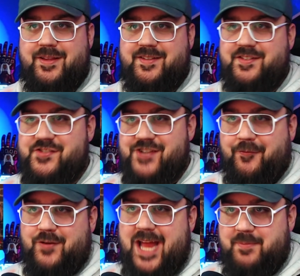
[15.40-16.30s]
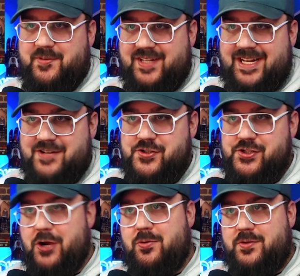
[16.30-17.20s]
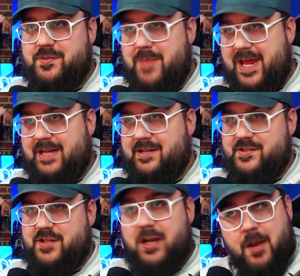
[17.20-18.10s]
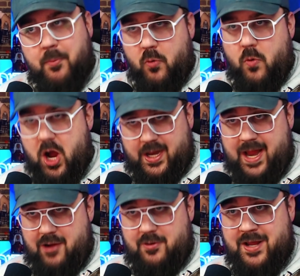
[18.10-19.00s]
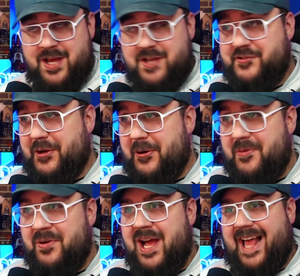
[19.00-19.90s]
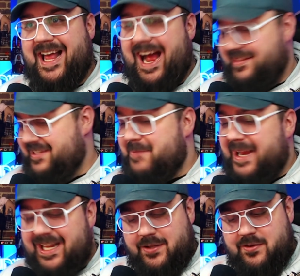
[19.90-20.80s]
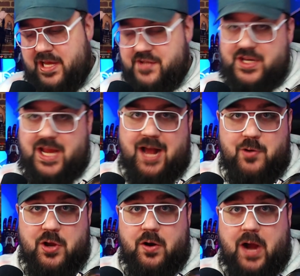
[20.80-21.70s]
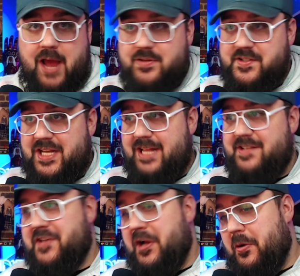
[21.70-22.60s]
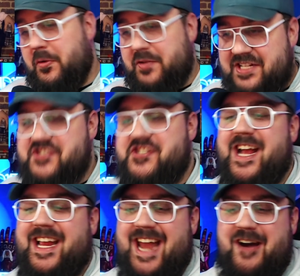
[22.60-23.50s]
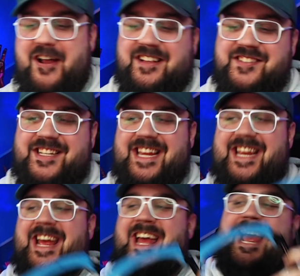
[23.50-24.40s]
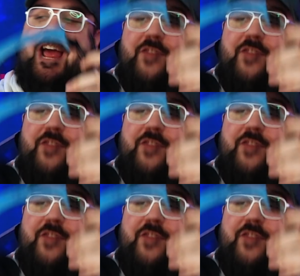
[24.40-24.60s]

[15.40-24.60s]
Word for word: is Jeffrey Epstein jokes makes a couple walk out. So this might get a little edgy. I don't know. I haven't seen it, so let's check it out and see if he